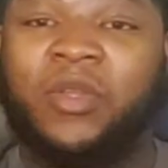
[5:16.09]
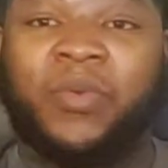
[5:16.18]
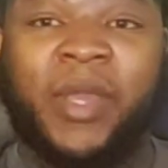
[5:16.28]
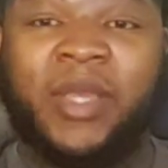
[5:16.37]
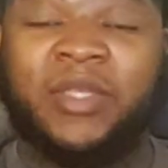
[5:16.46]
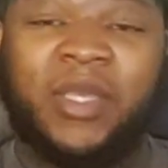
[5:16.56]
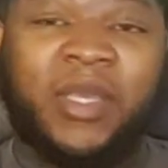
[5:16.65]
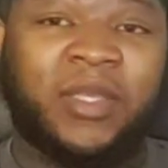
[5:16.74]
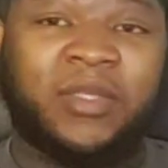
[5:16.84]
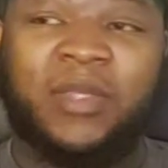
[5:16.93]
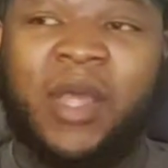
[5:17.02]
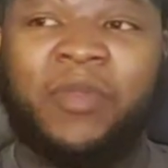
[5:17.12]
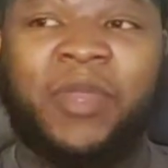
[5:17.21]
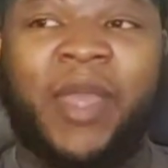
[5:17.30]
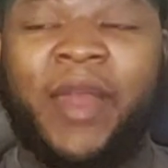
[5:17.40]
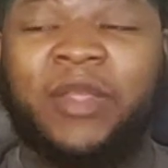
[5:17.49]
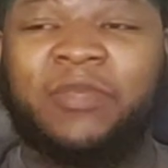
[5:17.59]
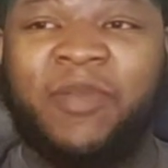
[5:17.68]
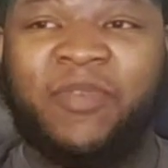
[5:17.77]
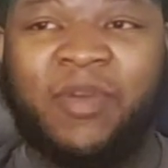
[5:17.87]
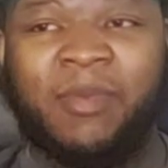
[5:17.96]
The Redskins. I don't think Alex
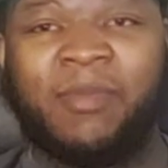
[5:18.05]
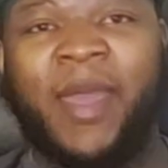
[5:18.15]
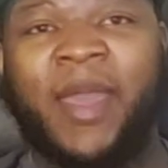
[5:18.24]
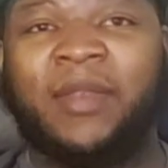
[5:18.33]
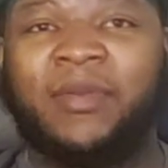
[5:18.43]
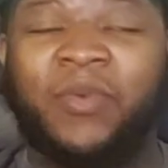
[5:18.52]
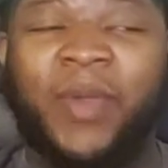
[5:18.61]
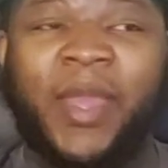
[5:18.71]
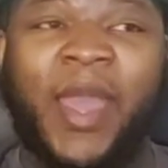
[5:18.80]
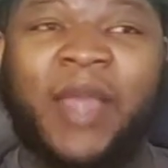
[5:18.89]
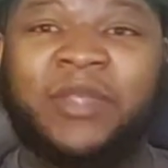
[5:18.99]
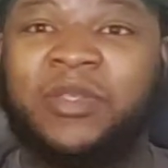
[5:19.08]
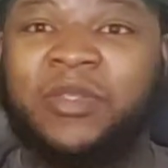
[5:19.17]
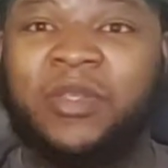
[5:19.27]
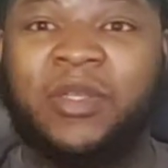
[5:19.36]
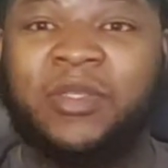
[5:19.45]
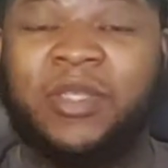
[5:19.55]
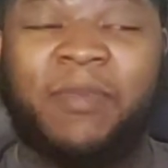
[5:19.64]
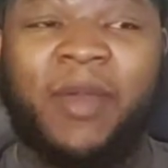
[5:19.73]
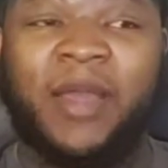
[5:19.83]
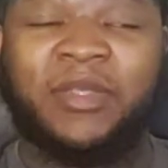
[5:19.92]
Smith coming back and Dwayne Haskins can
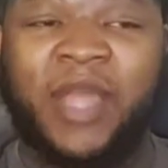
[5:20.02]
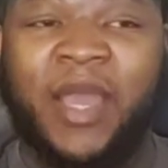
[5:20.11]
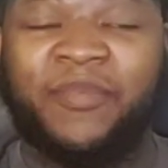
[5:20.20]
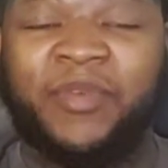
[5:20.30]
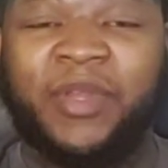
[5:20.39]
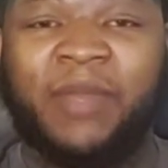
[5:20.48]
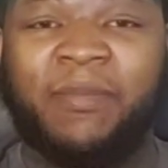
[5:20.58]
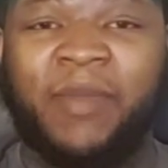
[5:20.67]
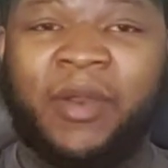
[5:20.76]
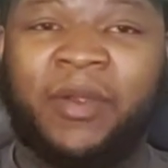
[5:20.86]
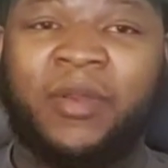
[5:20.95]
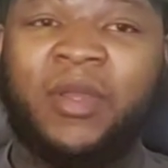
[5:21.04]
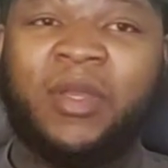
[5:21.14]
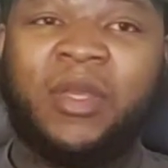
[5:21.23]
sit behind Stafford and get better.